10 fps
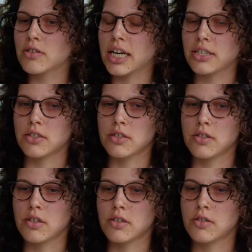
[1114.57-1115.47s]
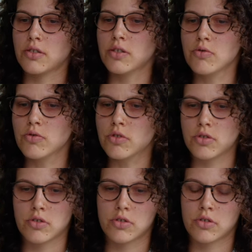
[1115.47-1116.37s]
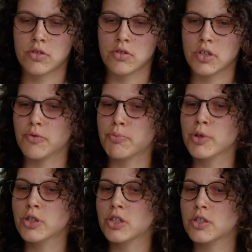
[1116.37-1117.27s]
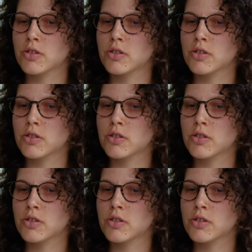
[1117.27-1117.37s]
there's a huge sort of push